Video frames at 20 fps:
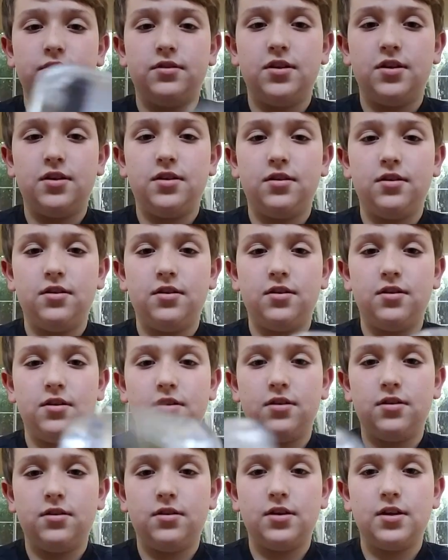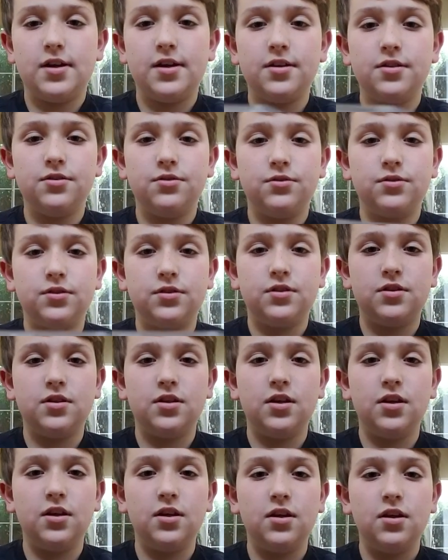and as you can
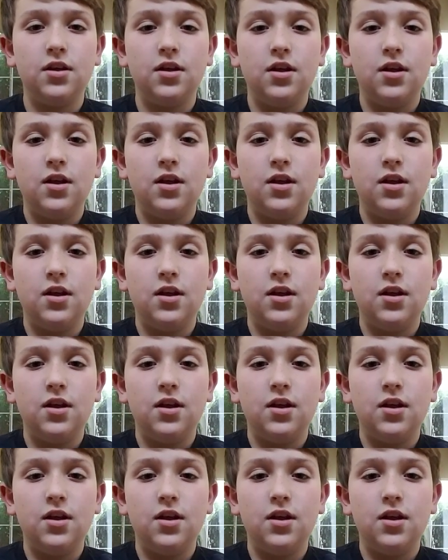see,